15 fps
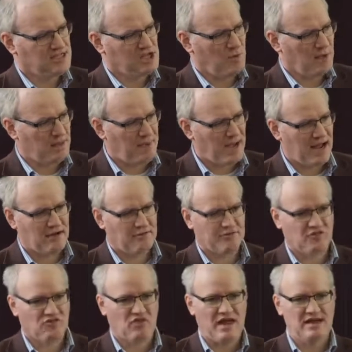So where the power of
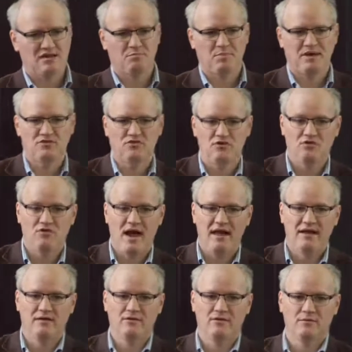the state had been too
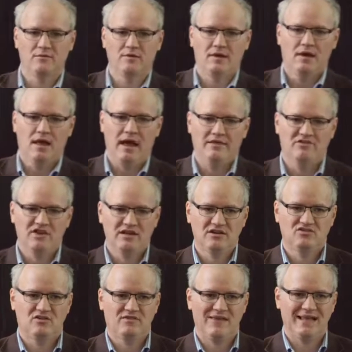great and the
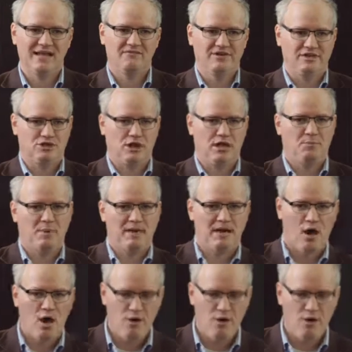dignity of the individual had been